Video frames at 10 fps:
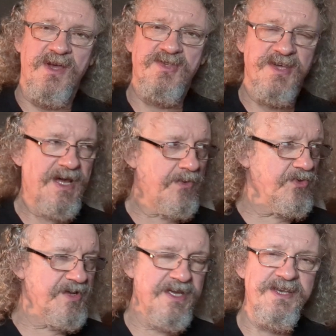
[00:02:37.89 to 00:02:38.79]
So I now
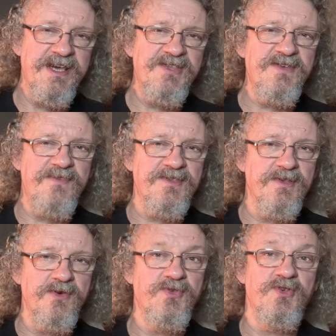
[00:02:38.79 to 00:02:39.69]
run it in native
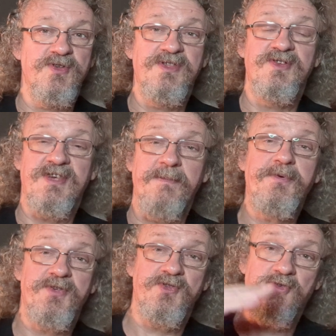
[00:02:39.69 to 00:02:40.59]
resolution. The
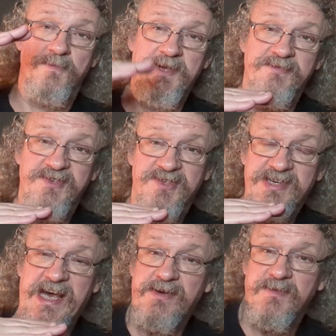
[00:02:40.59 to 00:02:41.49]
temperature's dropped down to
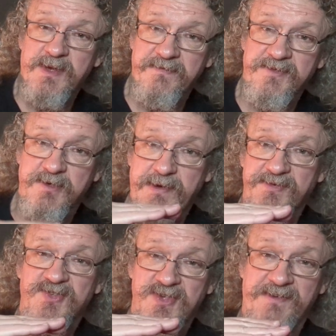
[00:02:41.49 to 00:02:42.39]
Skyrim levels, about
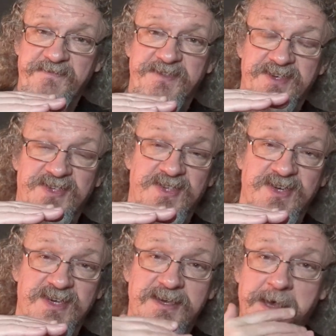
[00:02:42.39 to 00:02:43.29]
seventy
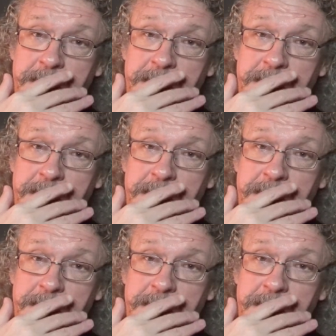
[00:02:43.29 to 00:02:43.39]
C.